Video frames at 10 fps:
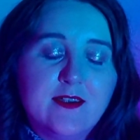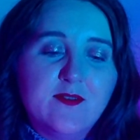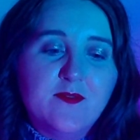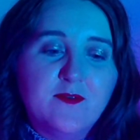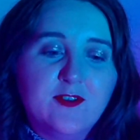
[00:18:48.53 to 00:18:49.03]

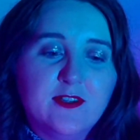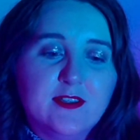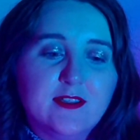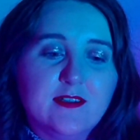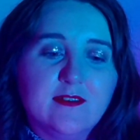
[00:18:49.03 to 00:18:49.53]
you know,
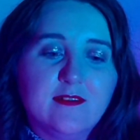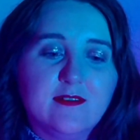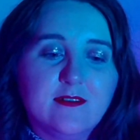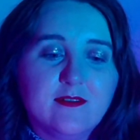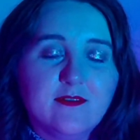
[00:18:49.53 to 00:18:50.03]
just
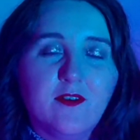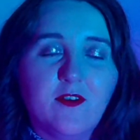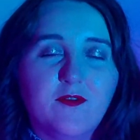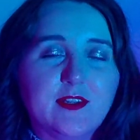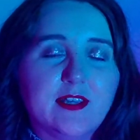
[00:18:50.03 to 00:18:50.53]

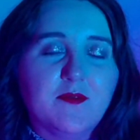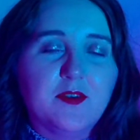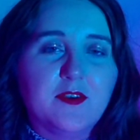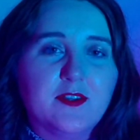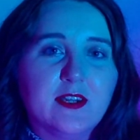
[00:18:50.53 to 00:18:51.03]
all of us
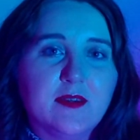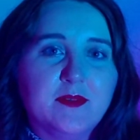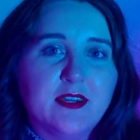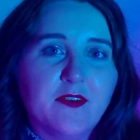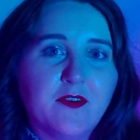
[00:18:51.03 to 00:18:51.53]
having a good time
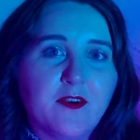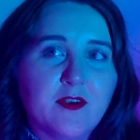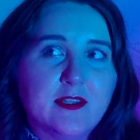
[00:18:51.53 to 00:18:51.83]
together.